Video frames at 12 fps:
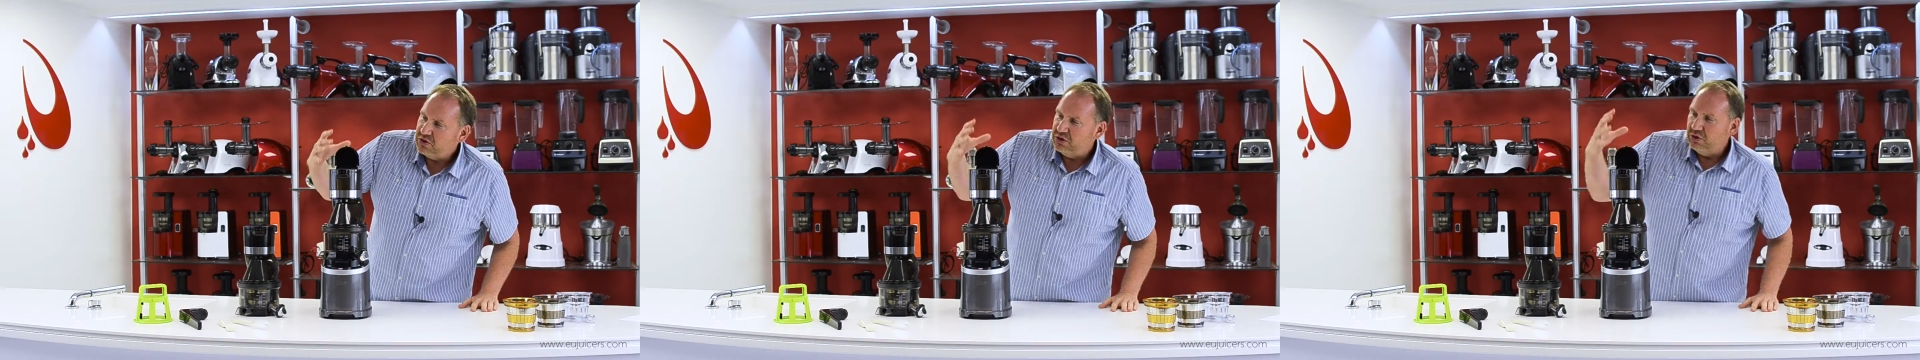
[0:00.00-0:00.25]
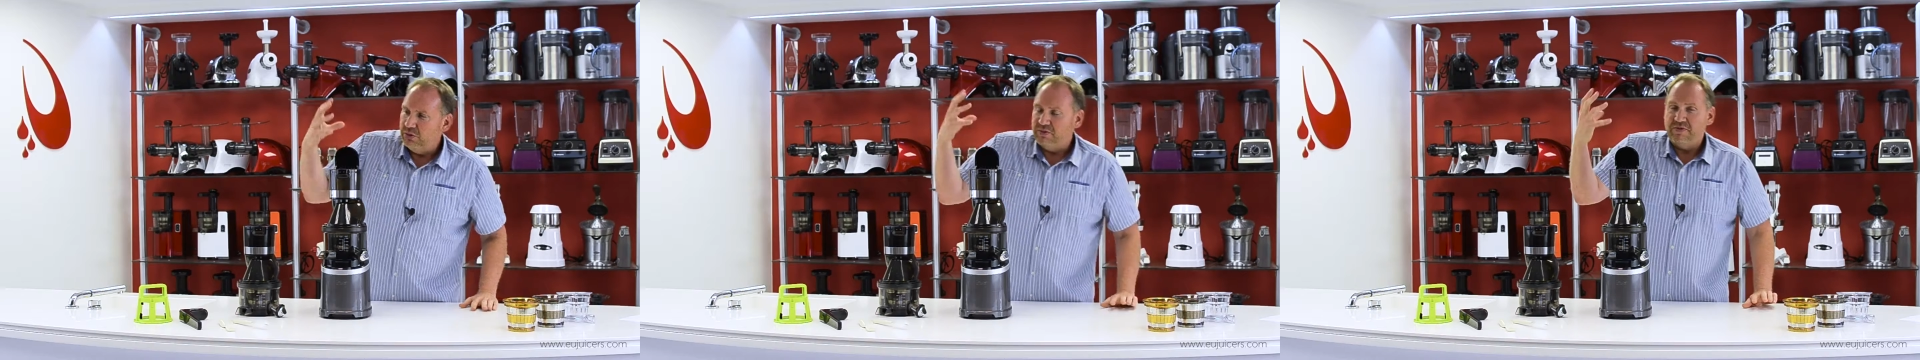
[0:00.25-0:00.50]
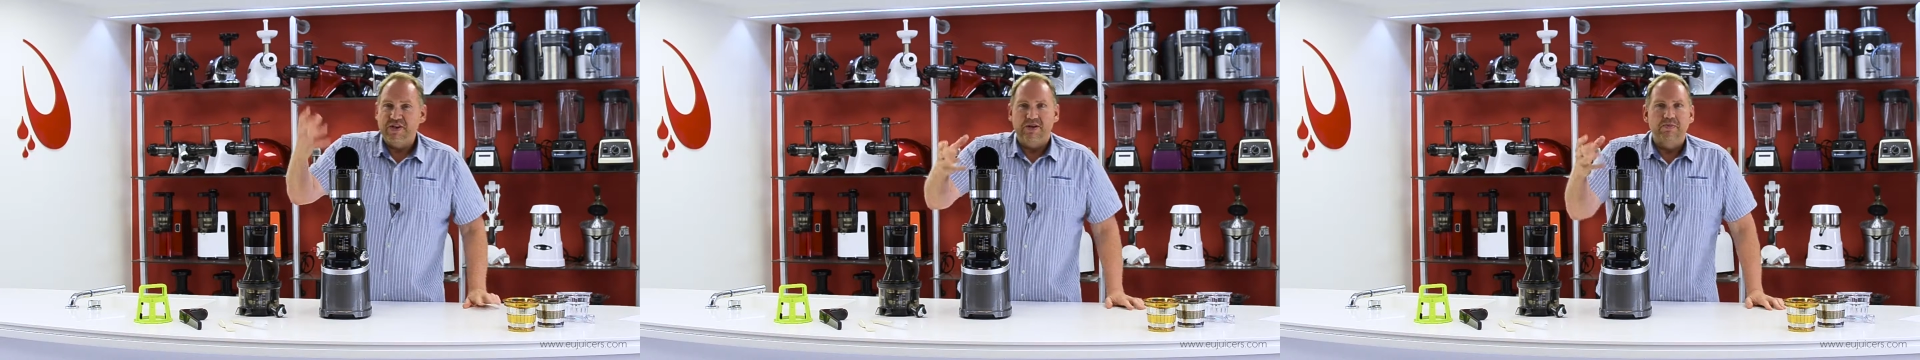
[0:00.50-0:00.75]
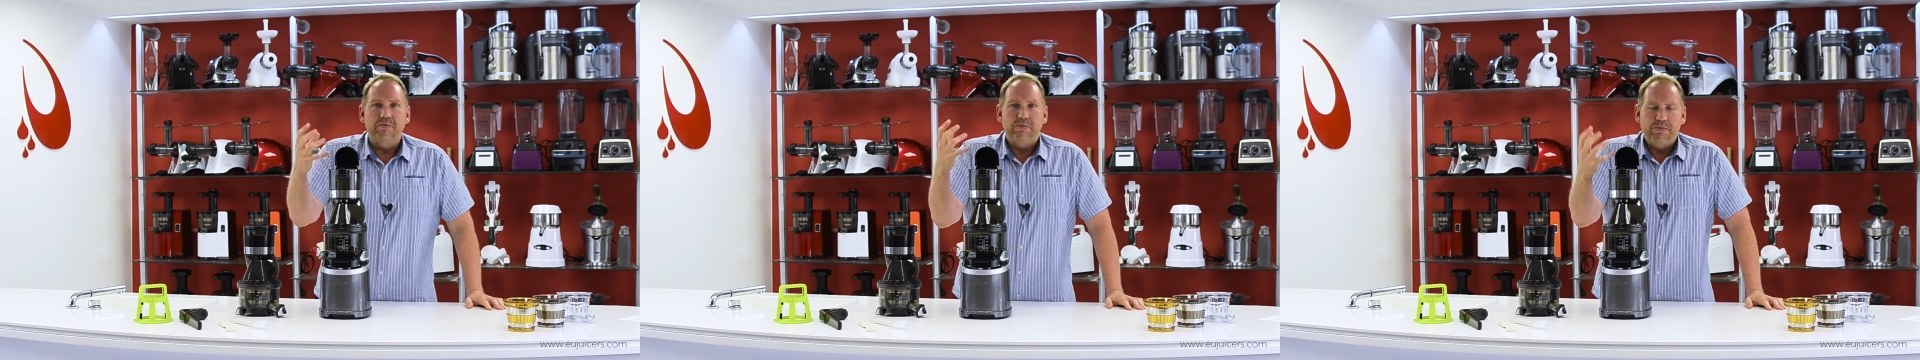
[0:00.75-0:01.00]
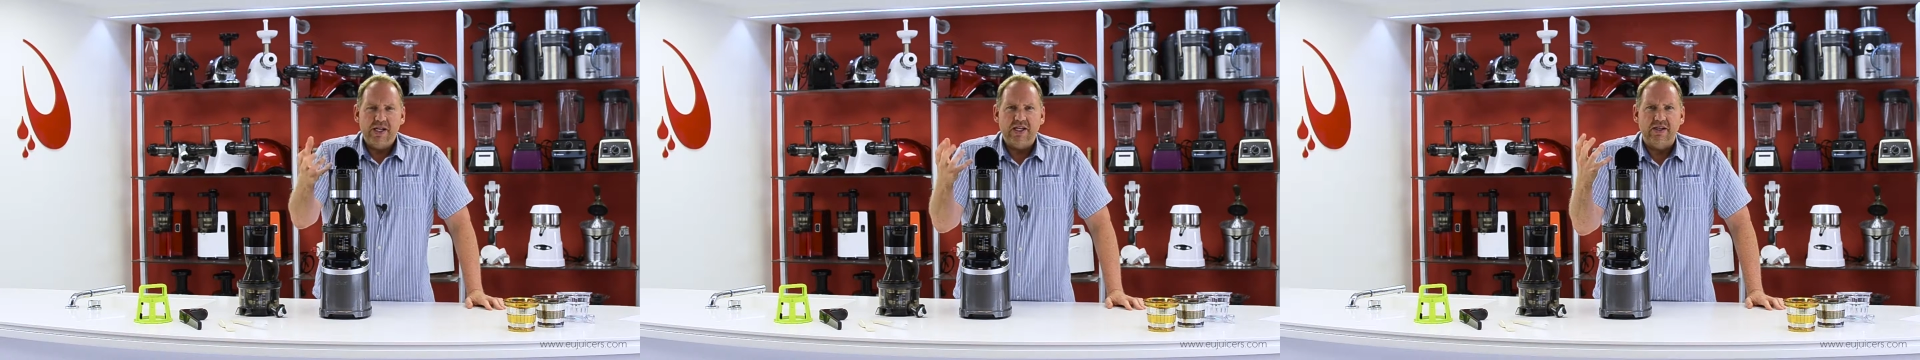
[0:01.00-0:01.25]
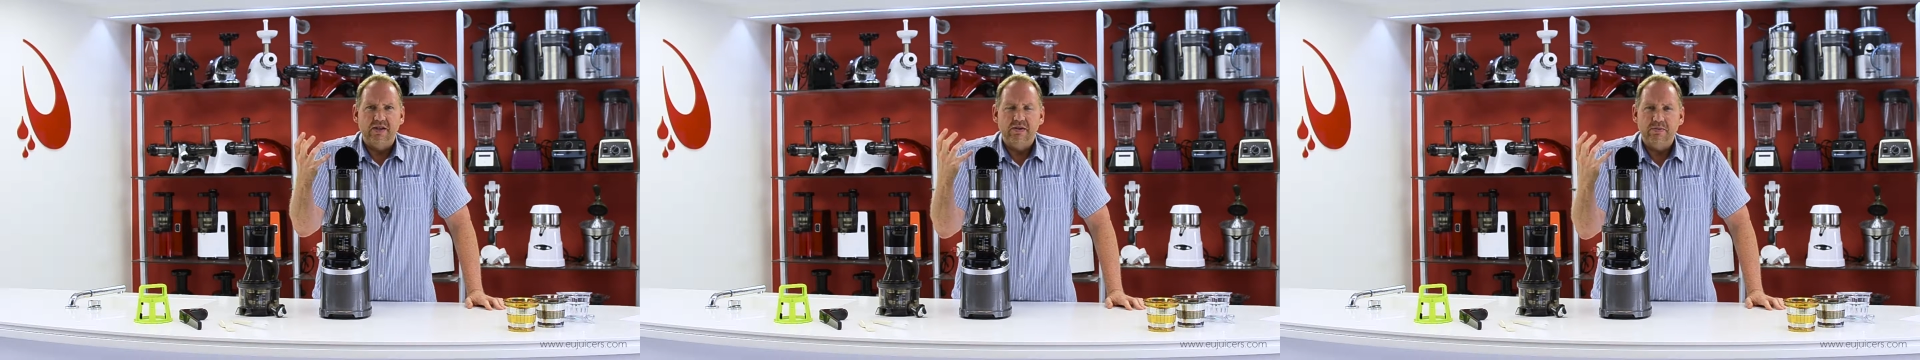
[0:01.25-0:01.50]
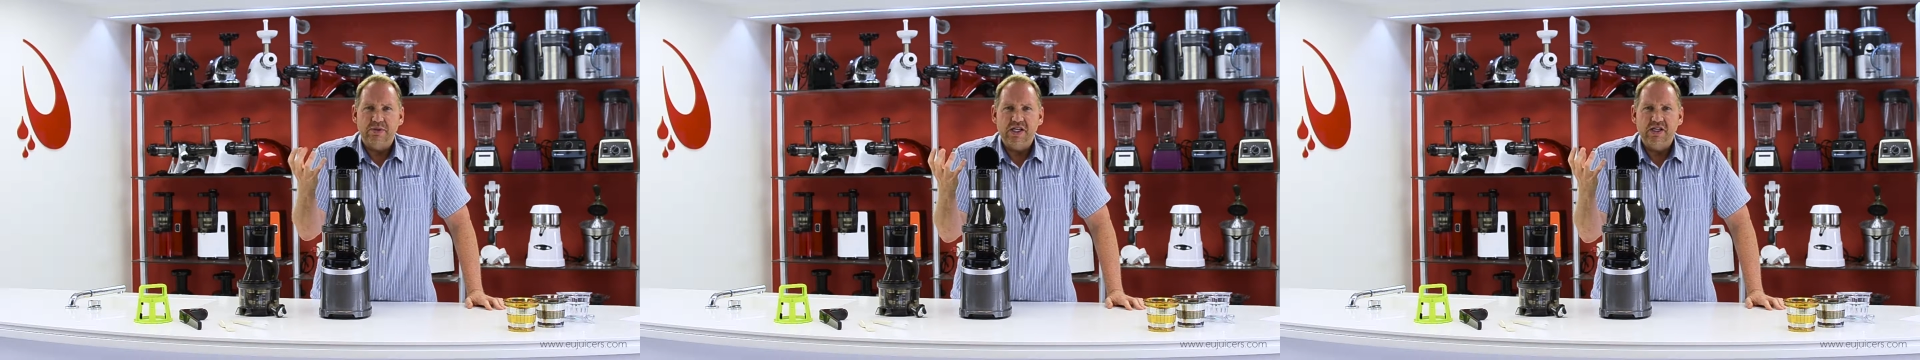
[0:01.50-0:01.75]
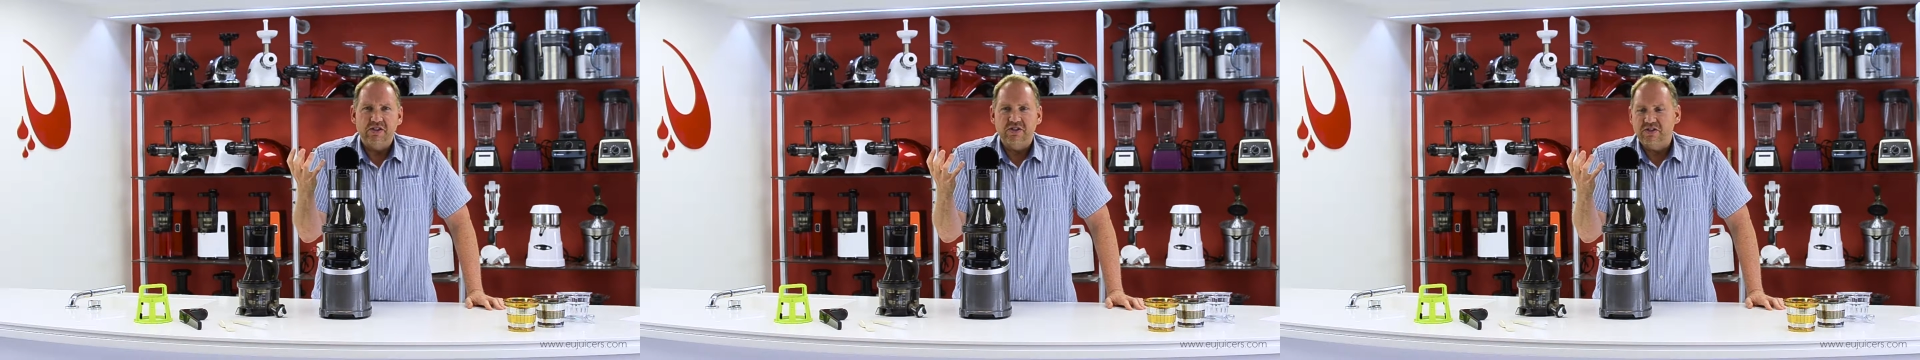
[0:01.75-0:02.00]
to fit big
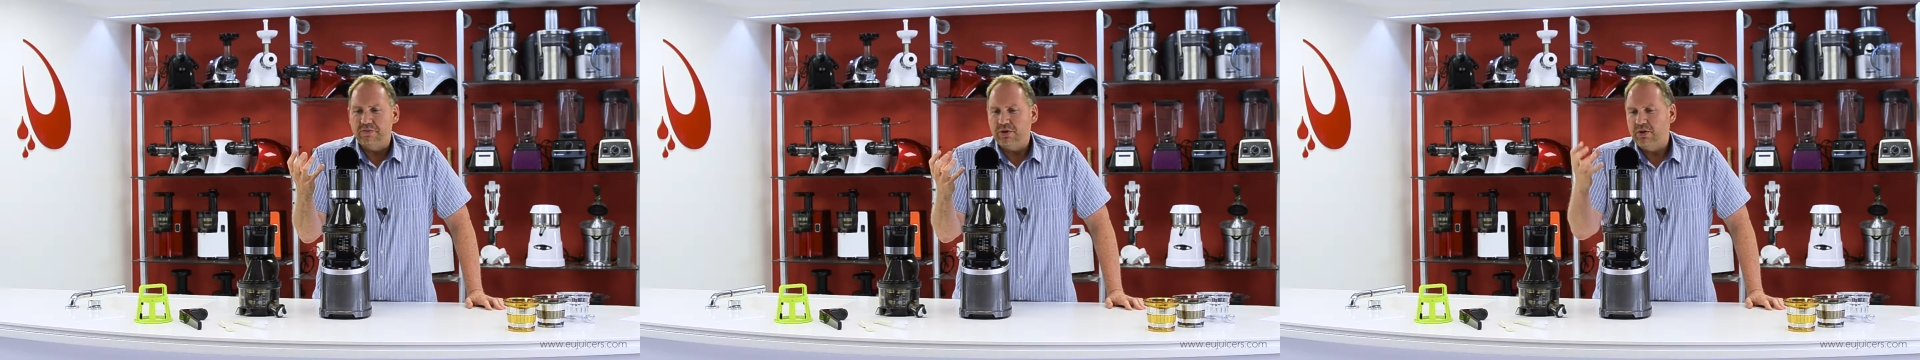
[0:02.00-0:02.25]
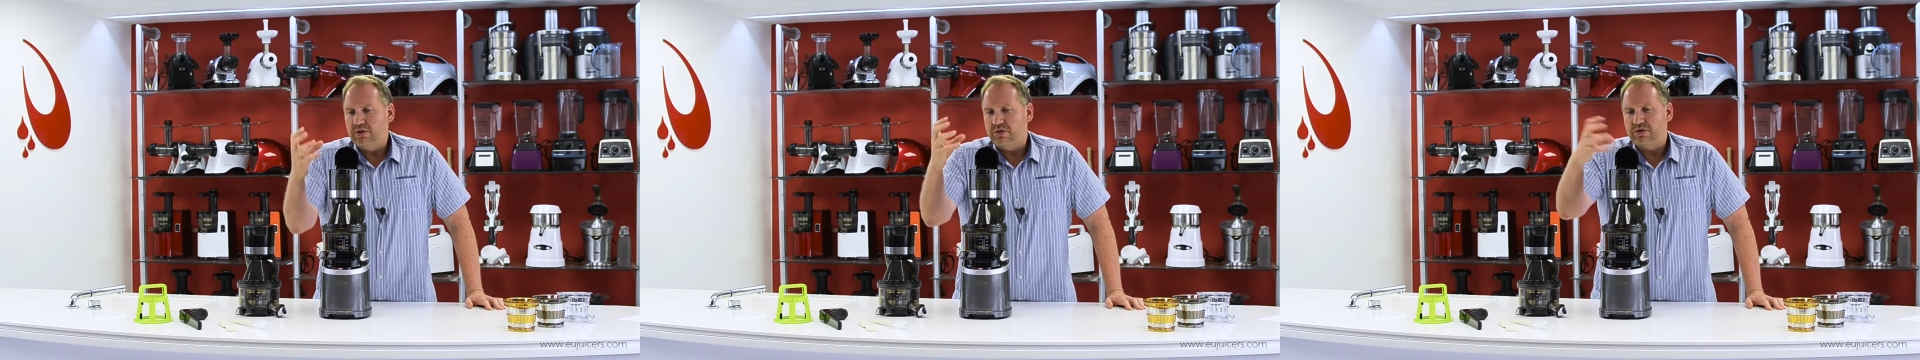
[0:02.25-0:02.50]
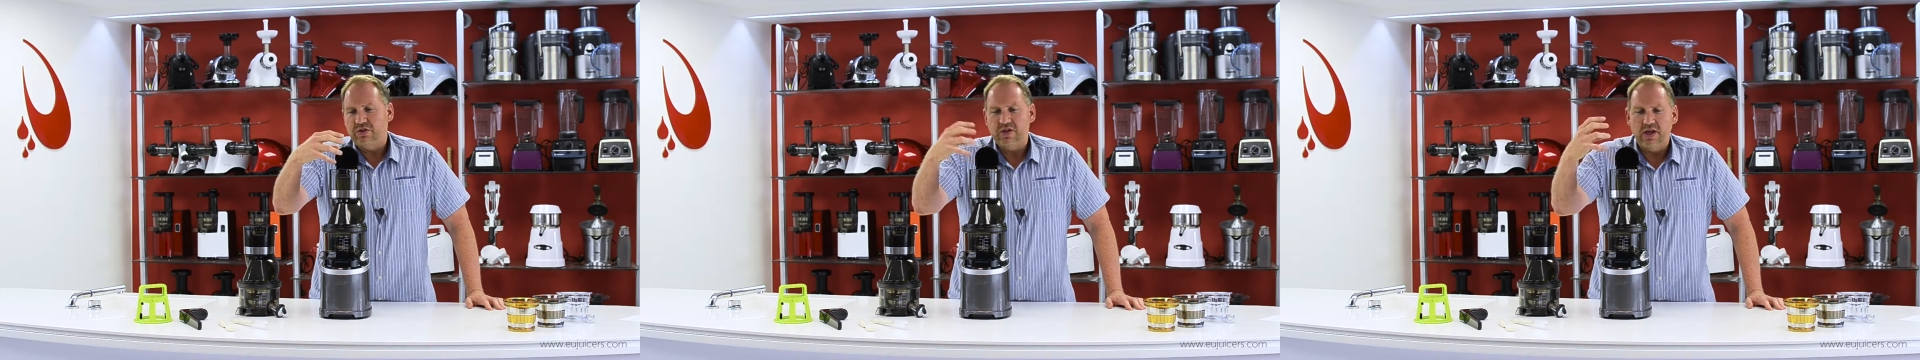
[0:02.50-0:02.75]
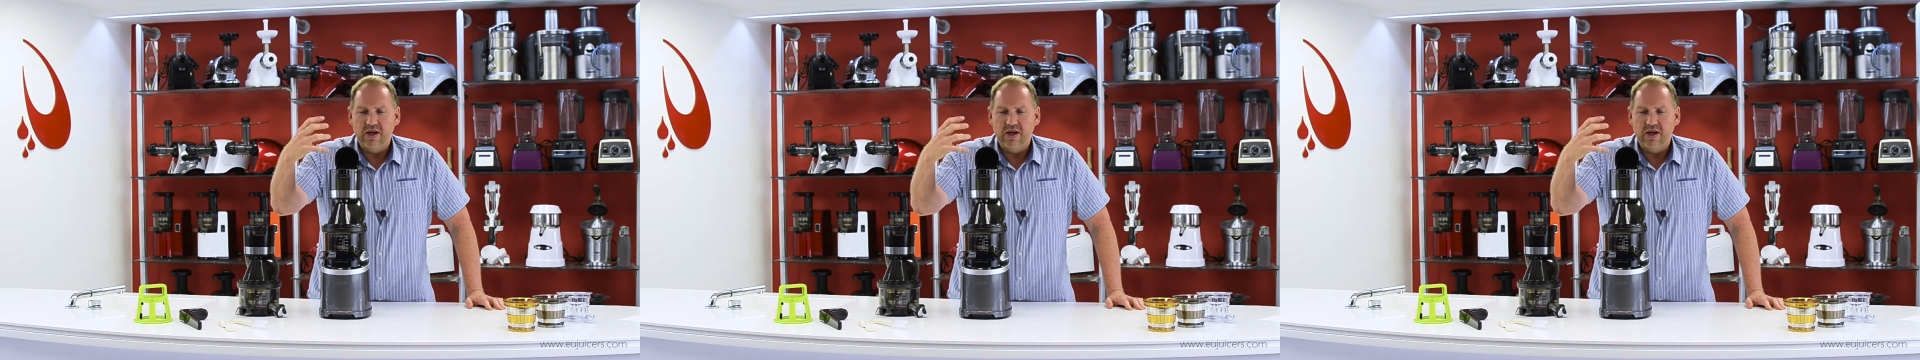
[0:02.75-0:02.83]
pieces of produce,